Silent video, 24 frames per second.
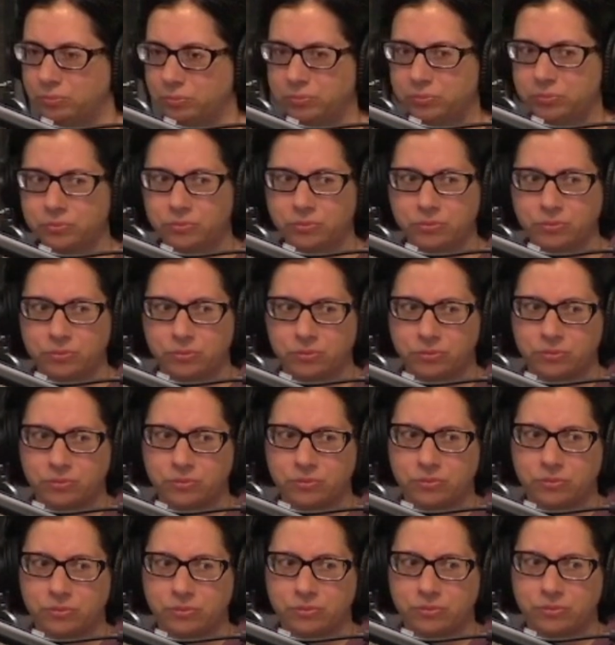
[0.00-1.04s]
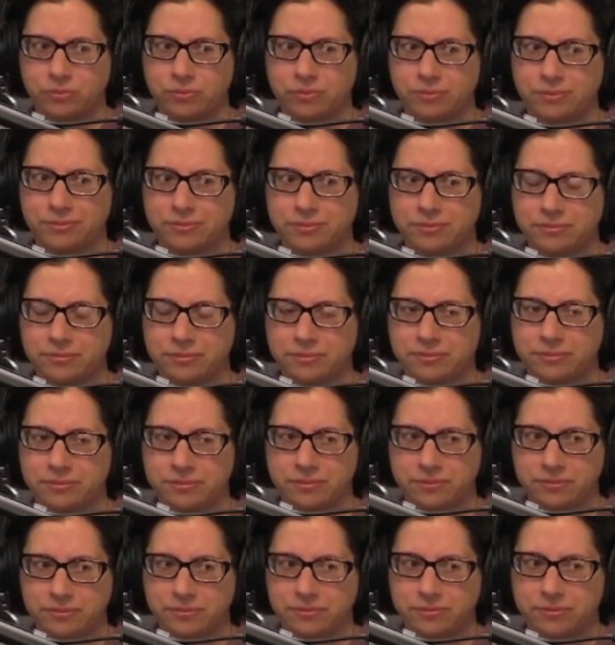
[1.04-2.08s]

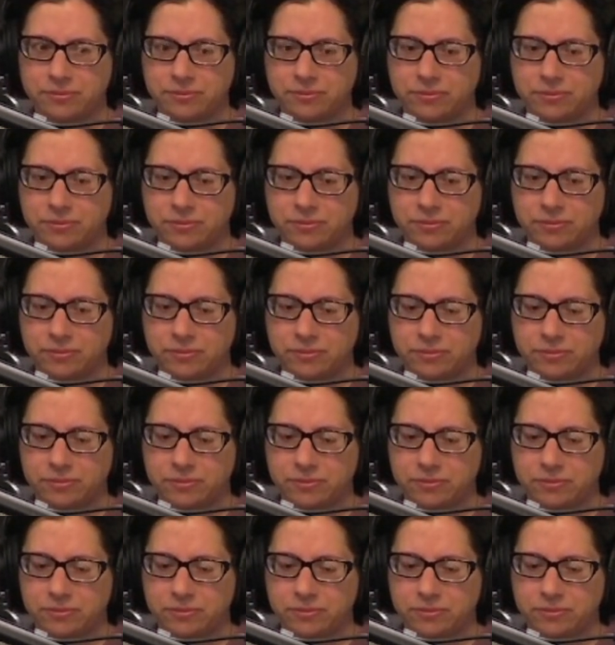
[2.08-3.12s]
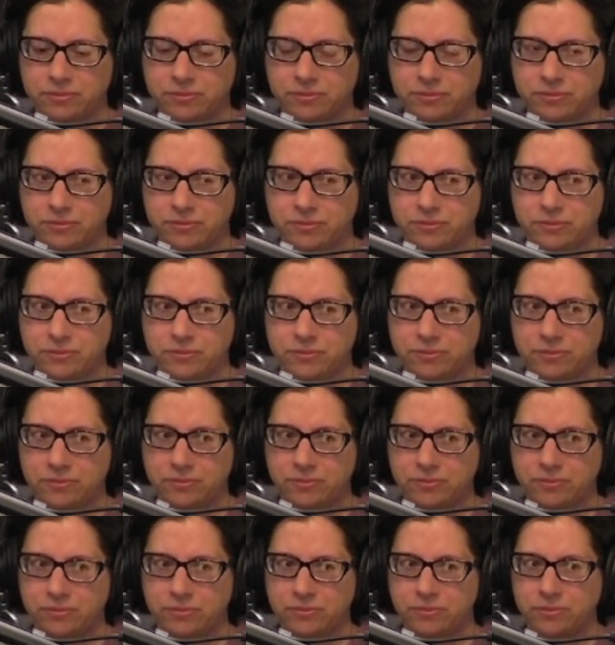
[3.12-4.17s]

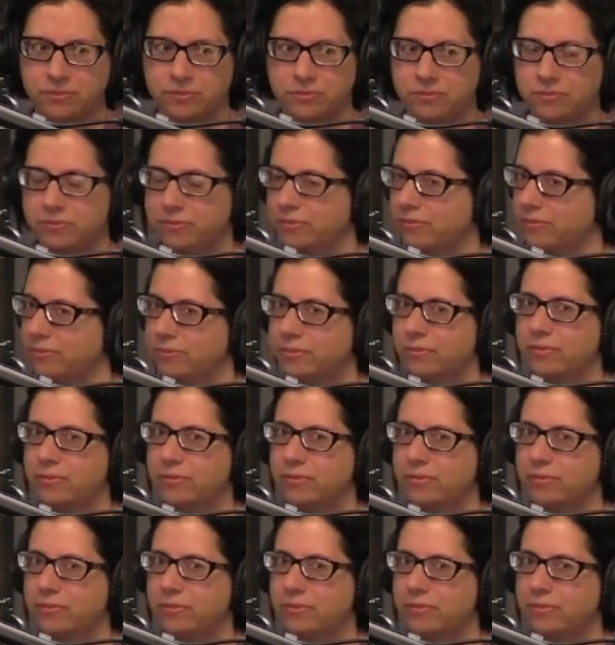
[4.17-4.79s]
(not speaking)